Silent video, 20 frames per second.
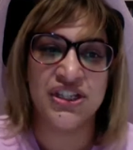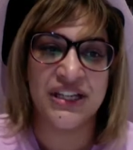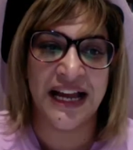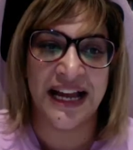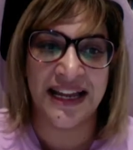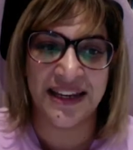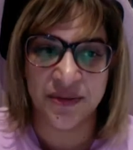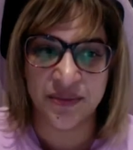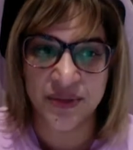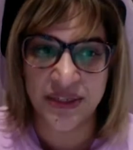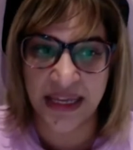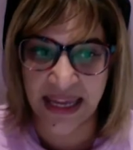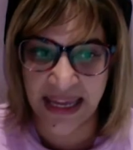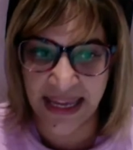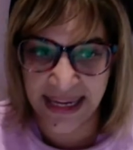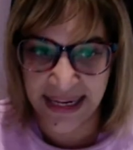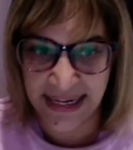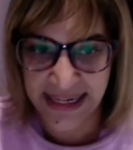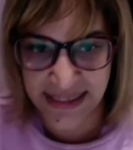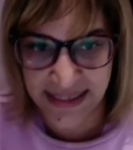add up to
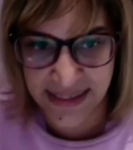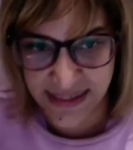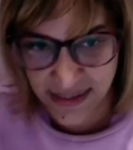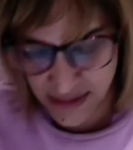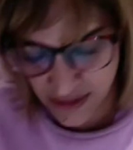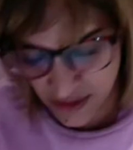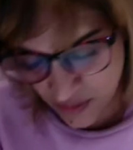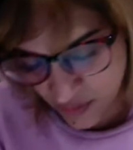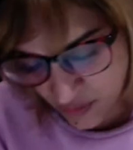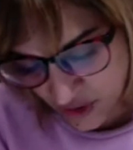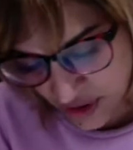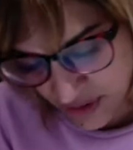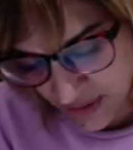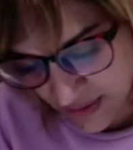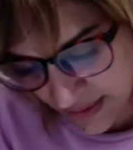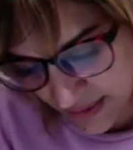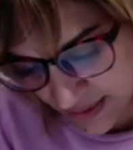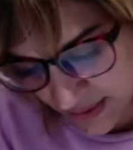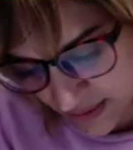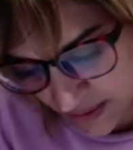8, which is
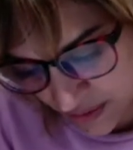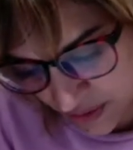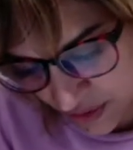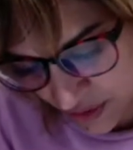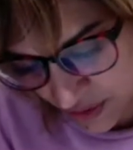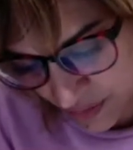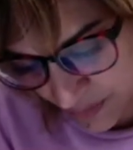6 and 2.